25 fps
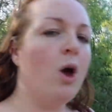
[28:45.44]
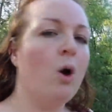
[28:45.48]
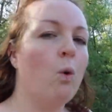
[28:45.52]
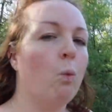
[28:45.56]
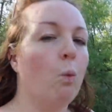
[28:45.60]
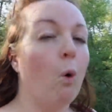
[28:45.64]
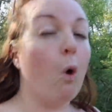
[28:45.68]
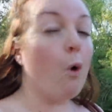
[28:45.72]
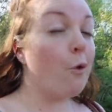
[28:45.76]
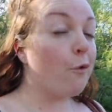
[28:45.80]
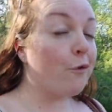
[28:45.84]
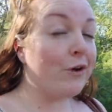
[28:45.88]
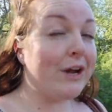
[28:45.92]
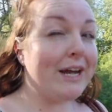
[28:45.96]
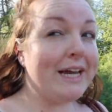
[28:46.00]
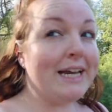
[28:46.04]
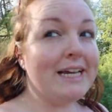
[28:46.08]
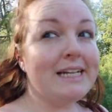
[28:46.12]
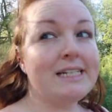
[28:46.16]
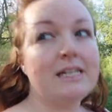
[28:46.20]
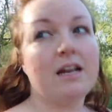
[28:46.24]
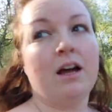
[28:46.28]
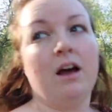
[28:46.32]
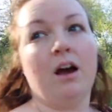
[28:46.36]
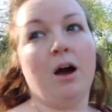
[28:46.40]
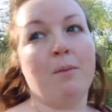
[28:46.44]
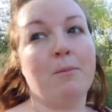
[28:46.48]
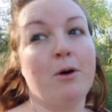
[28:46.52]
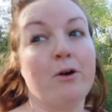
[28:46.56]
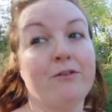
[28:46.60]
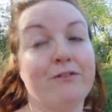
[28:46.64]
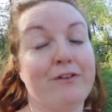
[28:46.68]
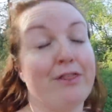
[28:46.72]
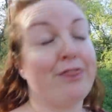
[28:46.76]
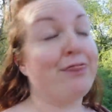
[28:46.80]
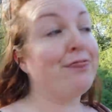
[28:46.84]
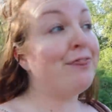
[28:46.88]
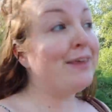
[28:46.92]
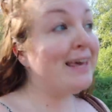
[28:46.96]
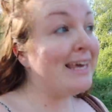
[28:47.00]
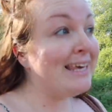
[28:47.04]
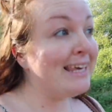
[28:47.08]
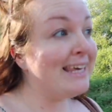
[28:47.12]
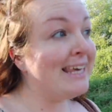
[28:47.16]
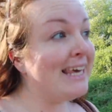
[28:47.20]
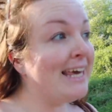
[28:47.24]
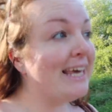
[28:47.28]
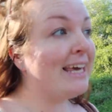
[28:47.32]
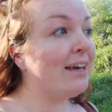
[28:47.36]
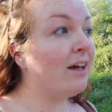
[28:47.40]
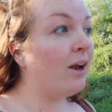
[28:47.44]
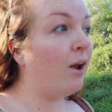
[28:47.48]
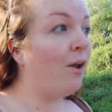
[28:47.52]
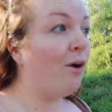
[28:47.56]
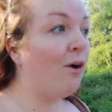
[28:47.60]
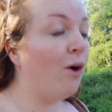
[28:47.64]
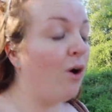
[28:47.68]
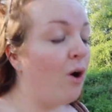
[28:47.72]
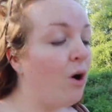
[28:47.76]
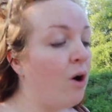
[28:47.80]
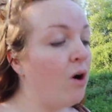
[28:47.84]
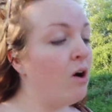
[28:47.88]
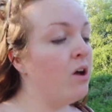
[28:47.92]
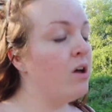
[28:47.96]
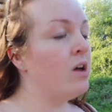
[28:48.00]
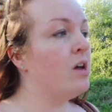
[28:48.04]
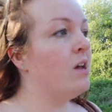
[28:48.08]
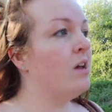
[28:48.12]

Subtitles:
worried. I'm overthinking a lot.